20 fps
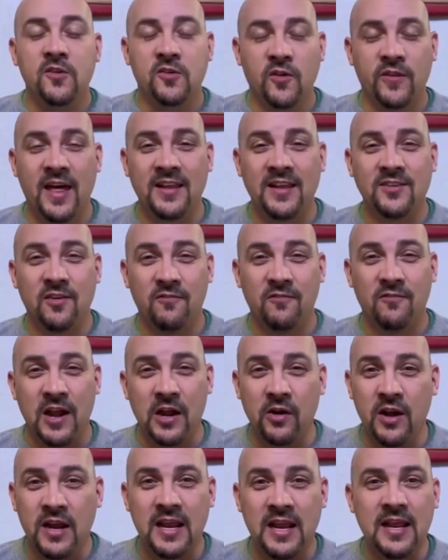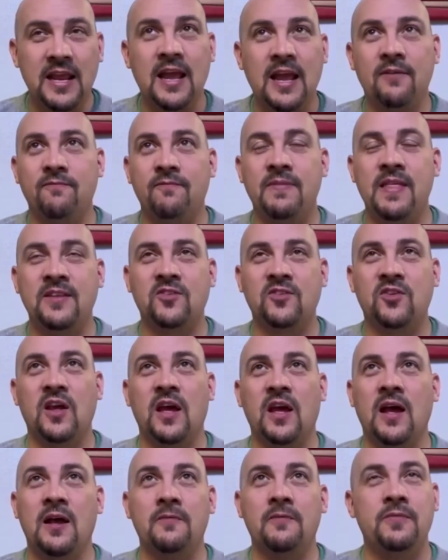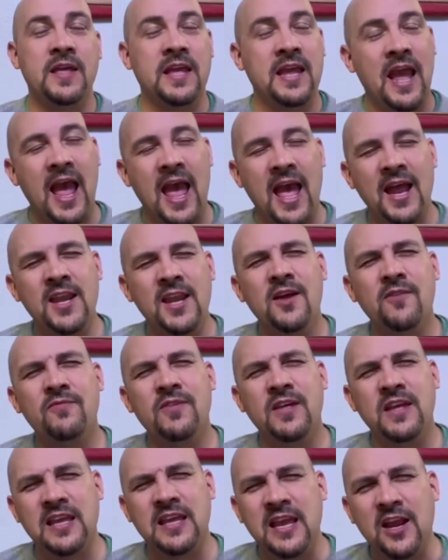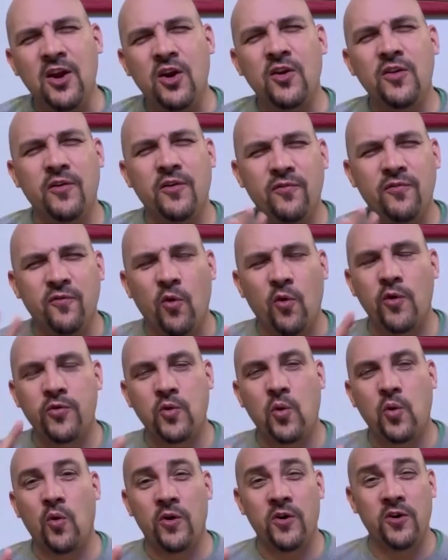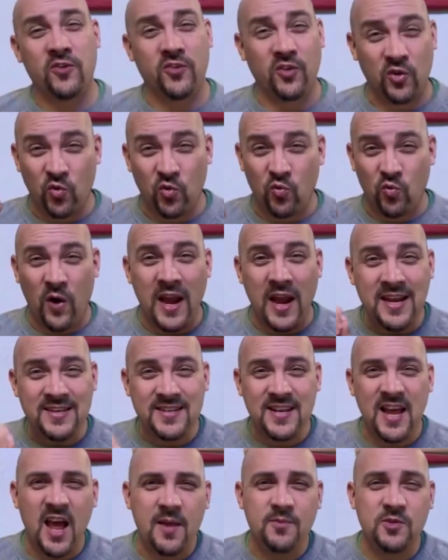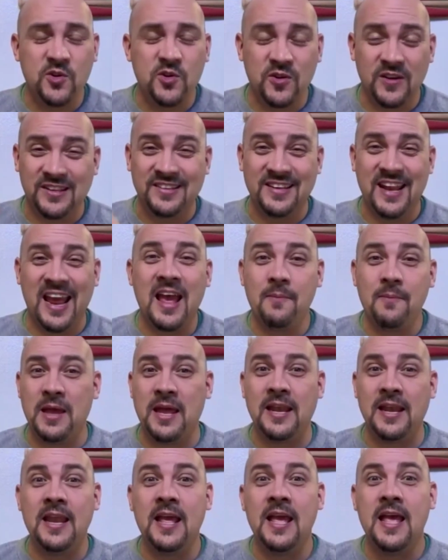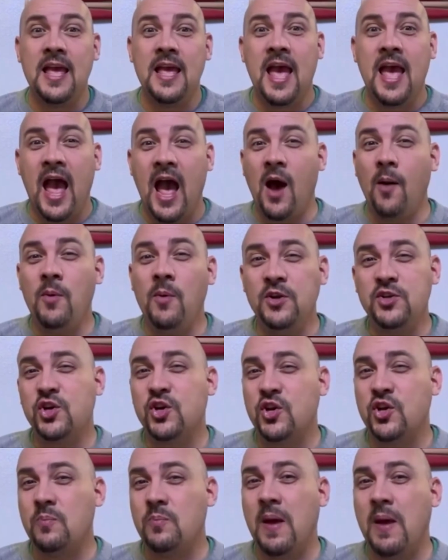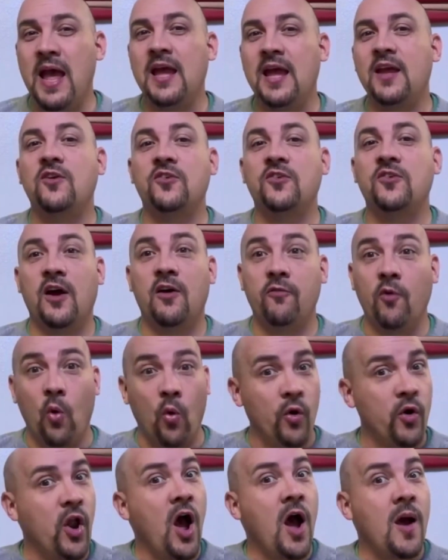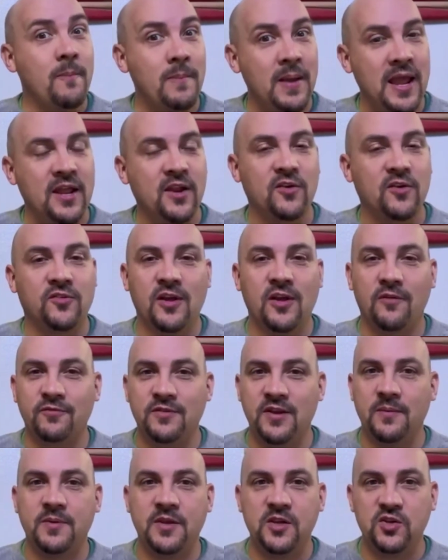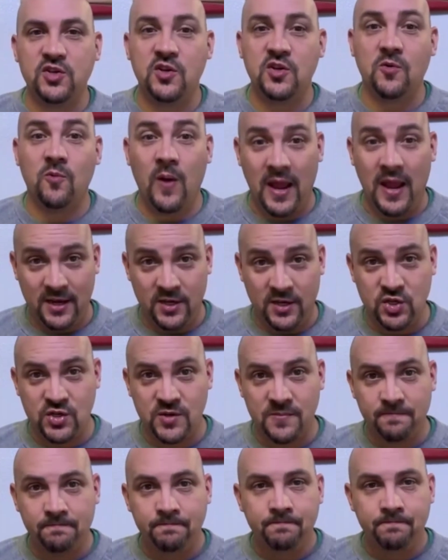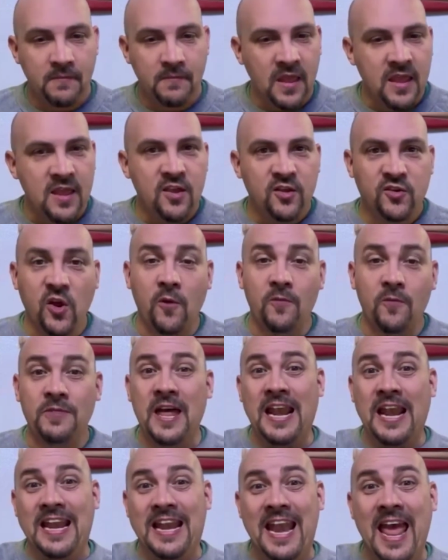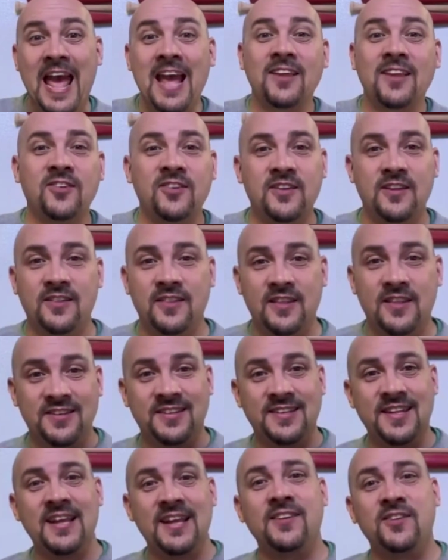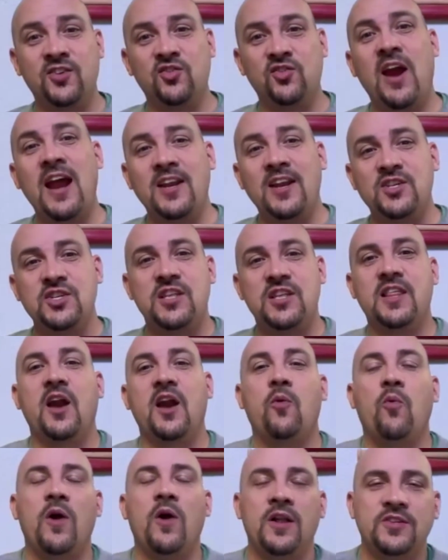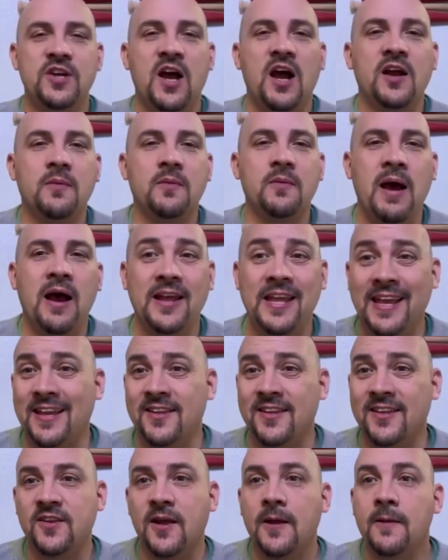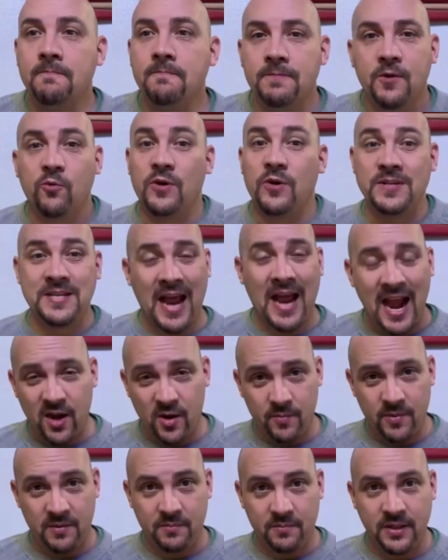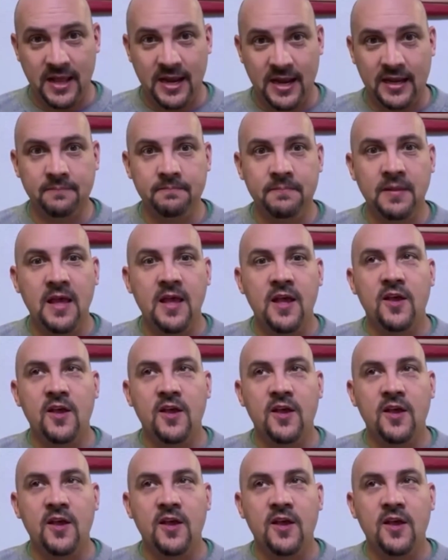So that's that's the end of the year, the fourth quarter is a great time to examine how much are you paying yourself or not paying yourself W-2 wage. So the sixth strategy that I want to talk about is retirement planning.